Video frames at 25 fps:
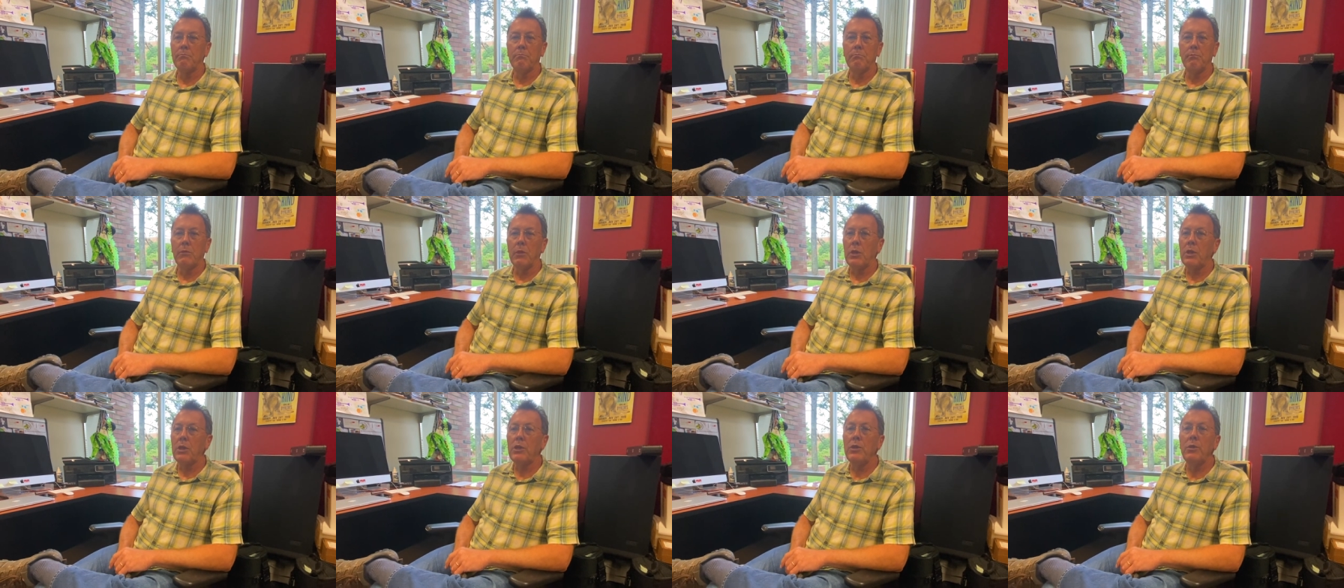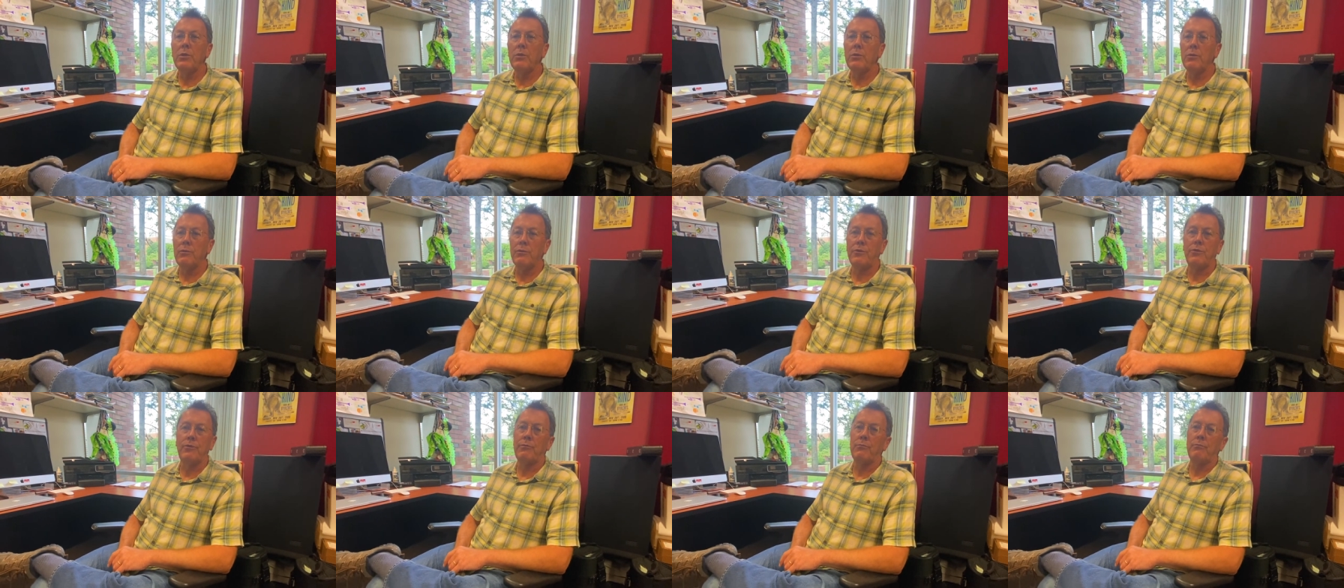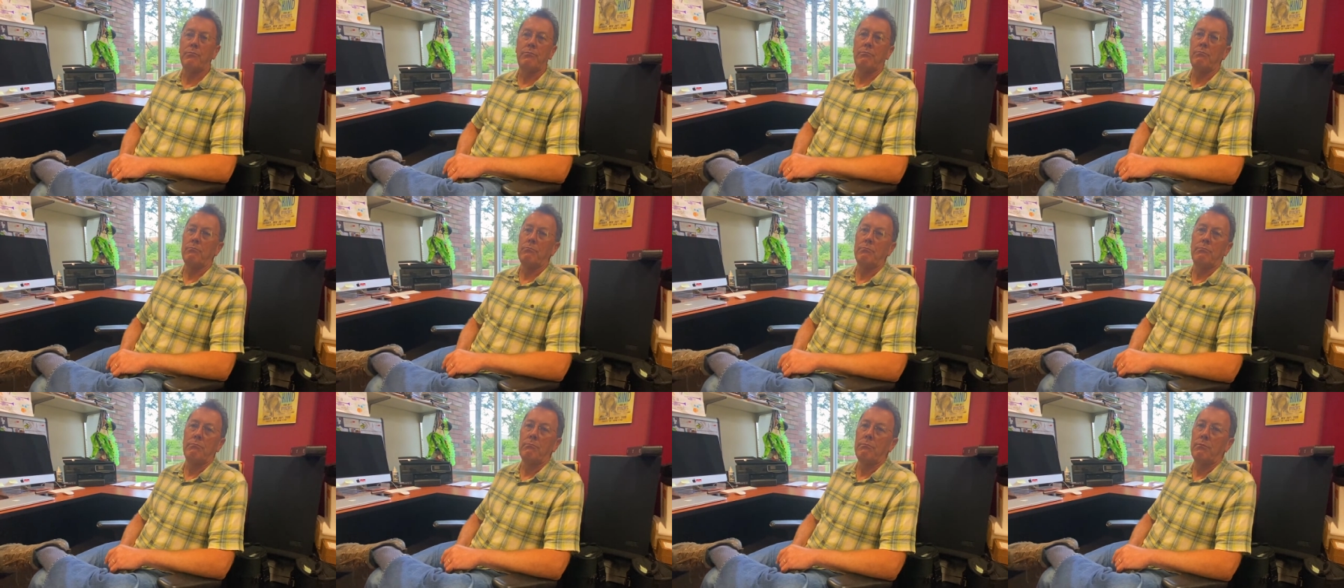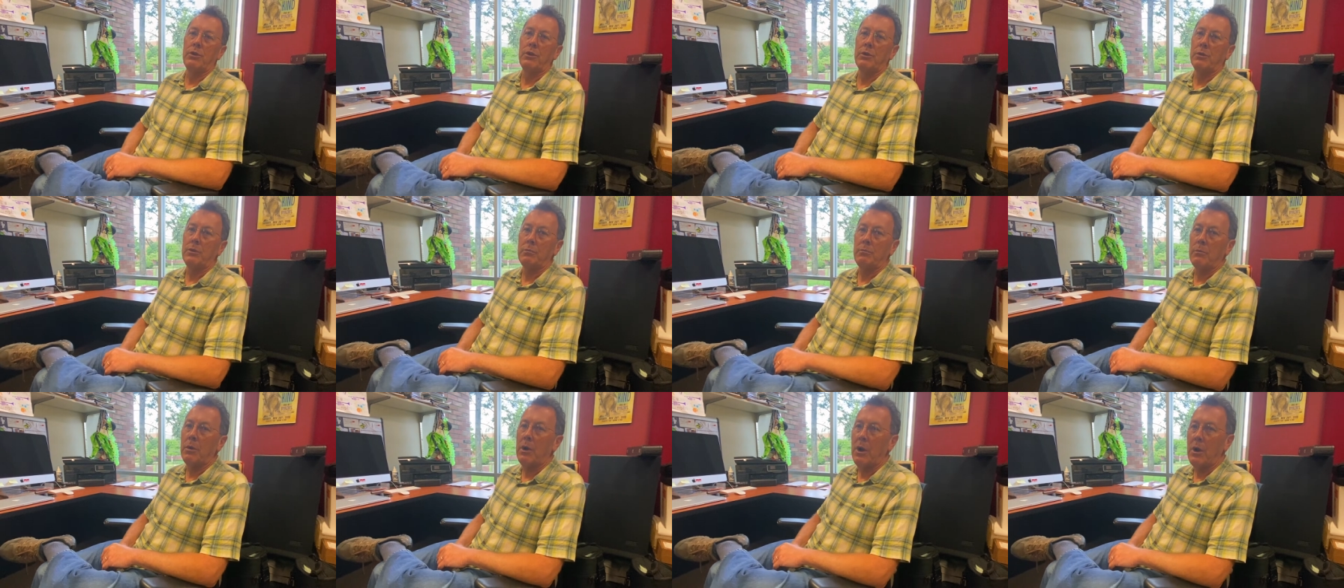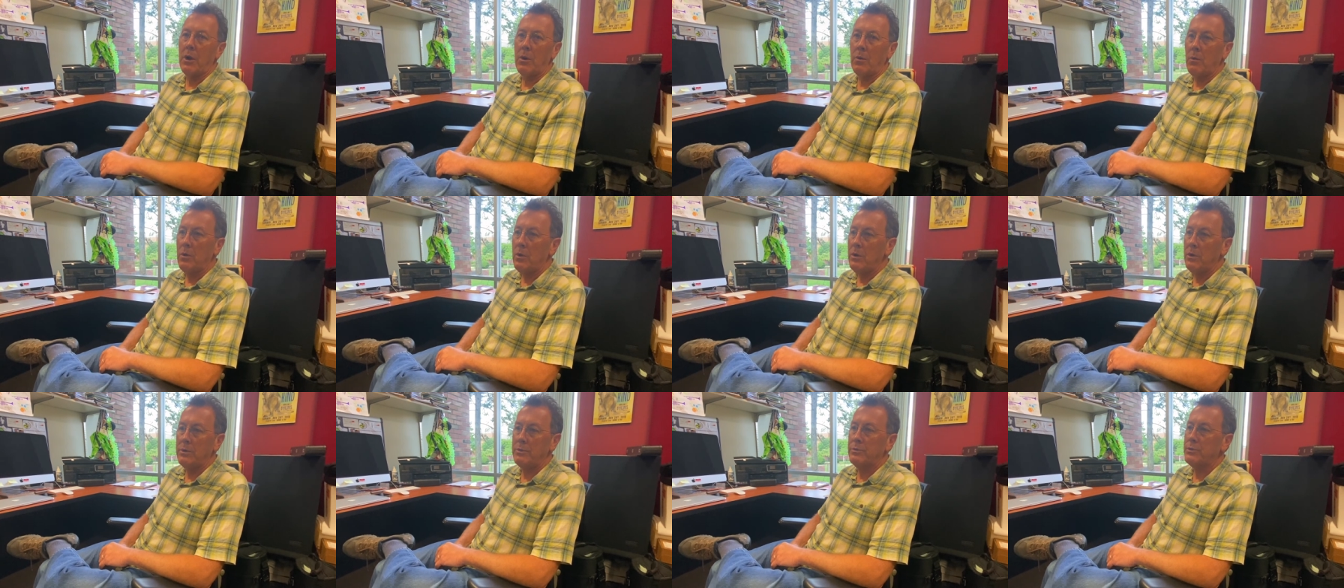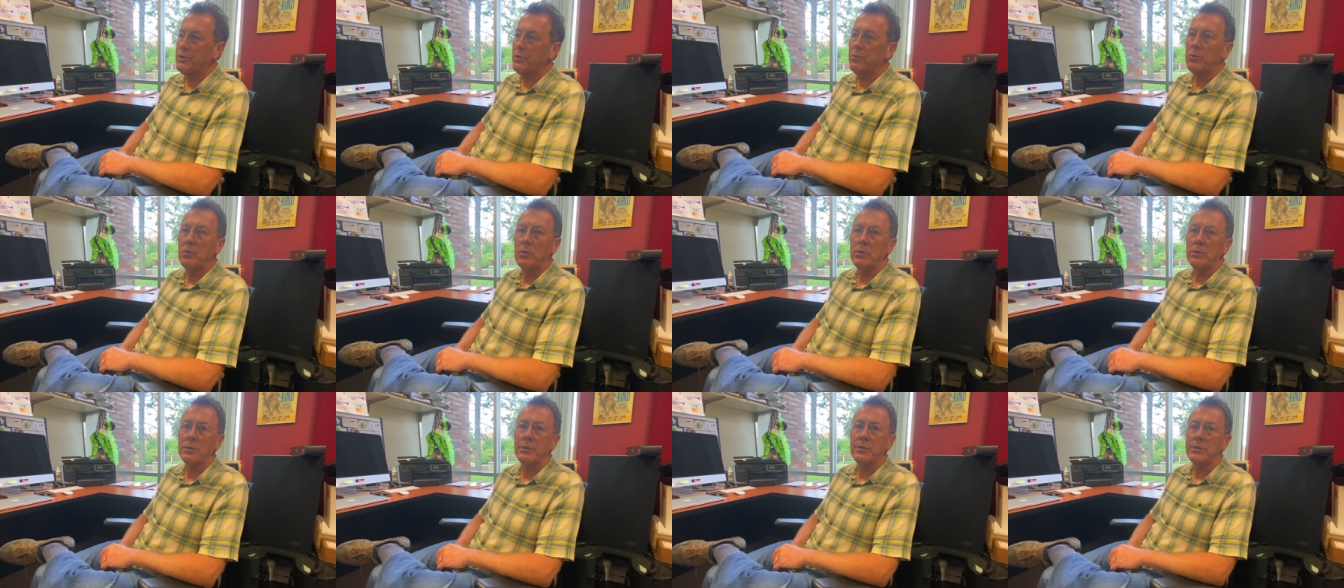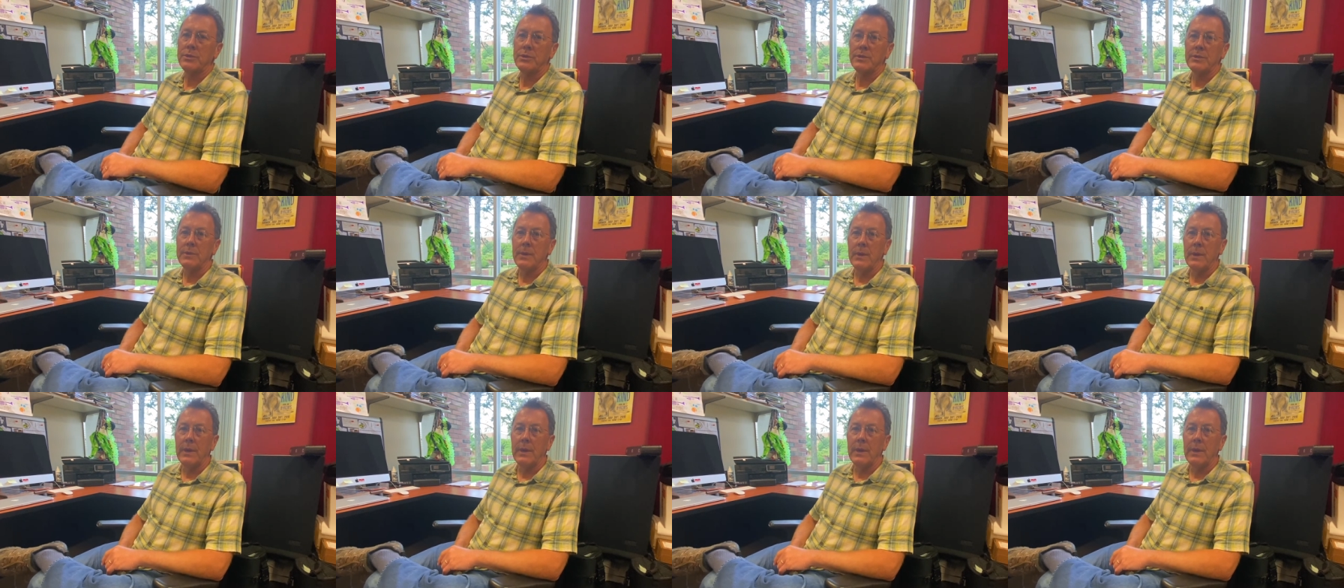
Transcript: huge, you know, R1 schools.